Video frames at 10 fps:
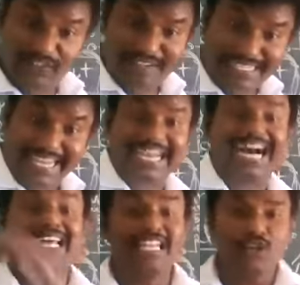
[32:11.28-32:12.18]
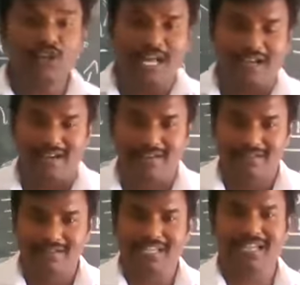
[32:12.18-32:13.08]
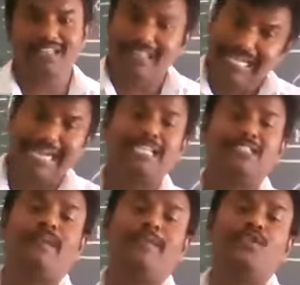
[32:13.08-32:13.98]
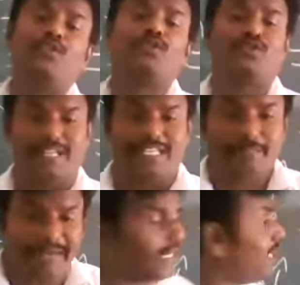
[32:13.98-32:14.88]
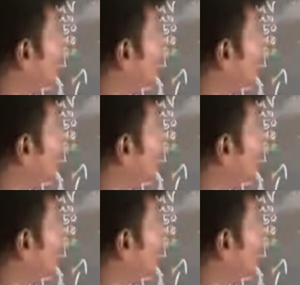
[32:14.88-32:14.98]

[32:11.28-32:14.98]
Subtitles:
we will take another neuron, that is maybe shows various. But